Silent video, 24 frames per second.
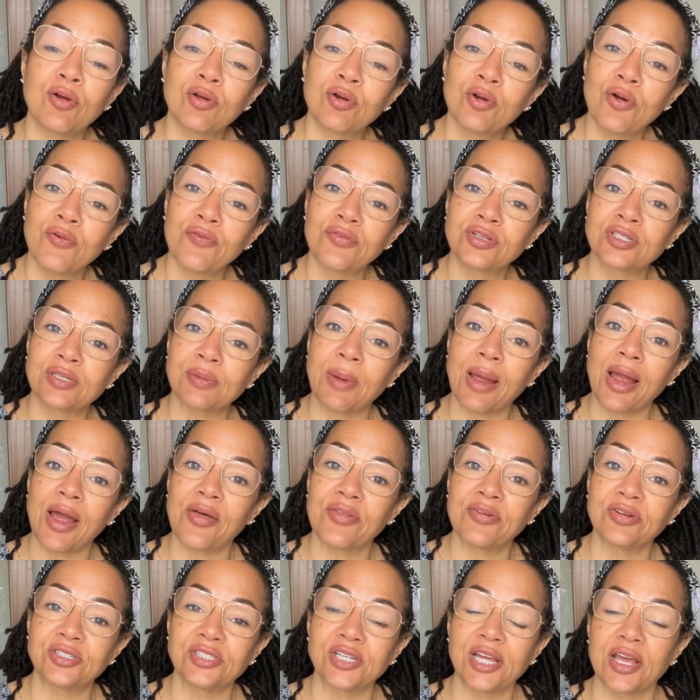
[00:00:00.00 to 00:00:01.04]
on over to my
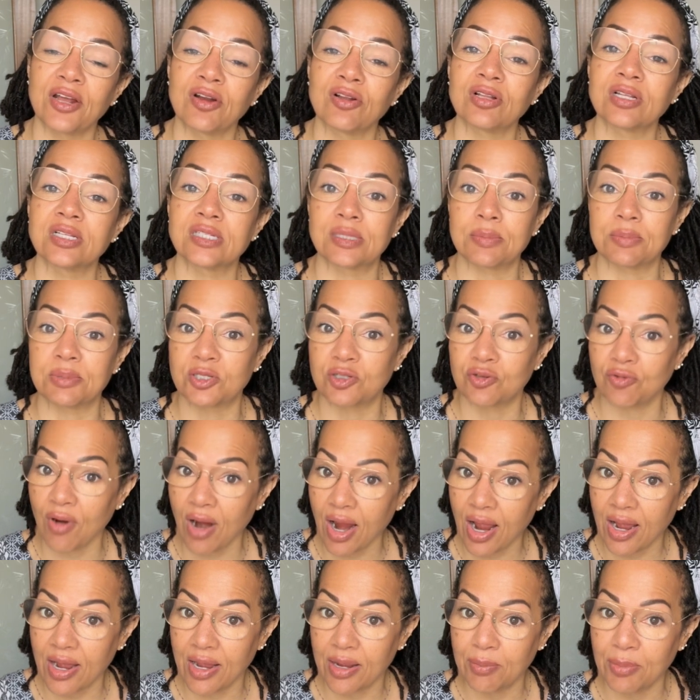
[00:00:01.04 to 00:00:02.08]
other channel and
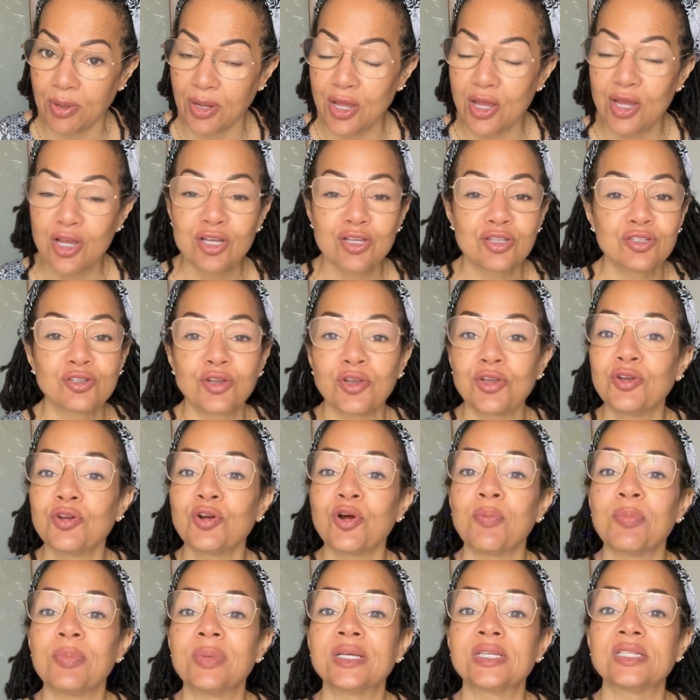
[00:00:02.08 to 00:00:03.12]
subscribe so you
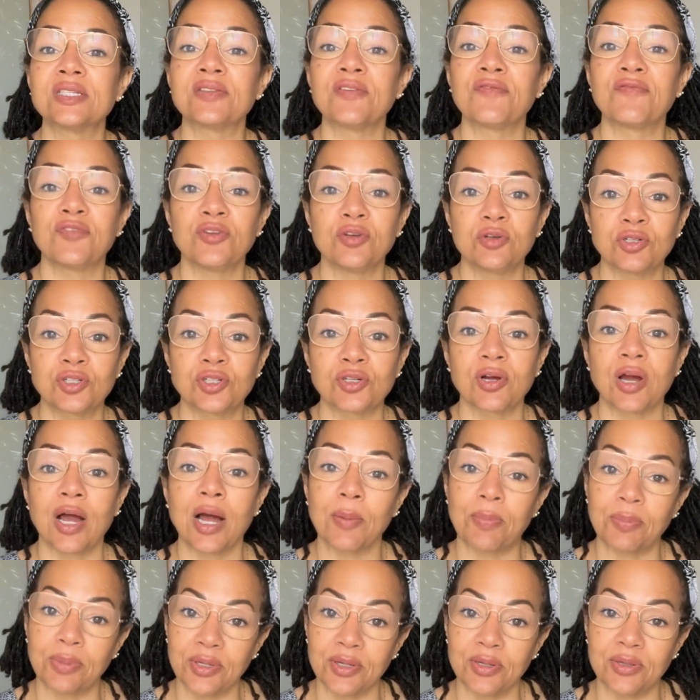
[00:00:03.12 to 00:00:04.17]
don't miss the future
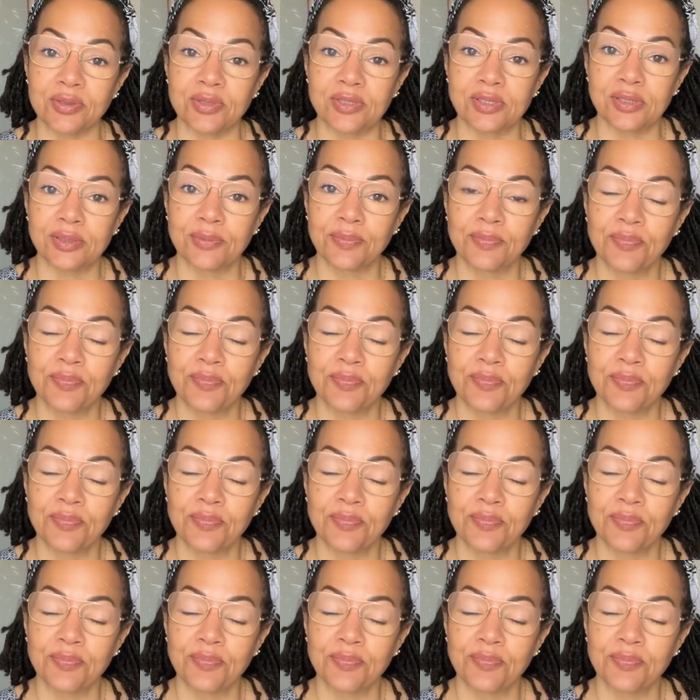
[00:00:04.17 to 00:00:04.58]
uploads.